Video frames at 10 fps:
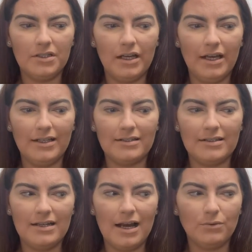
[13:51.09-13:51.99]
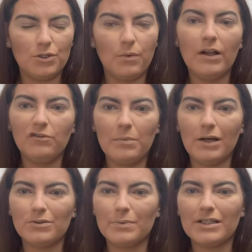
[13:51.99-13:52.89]
it's now £12,
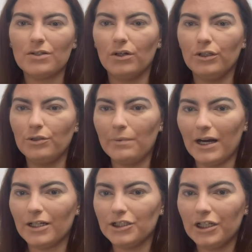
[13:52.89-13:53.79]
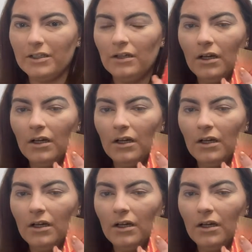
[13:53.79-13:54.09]
but it's got new packaging.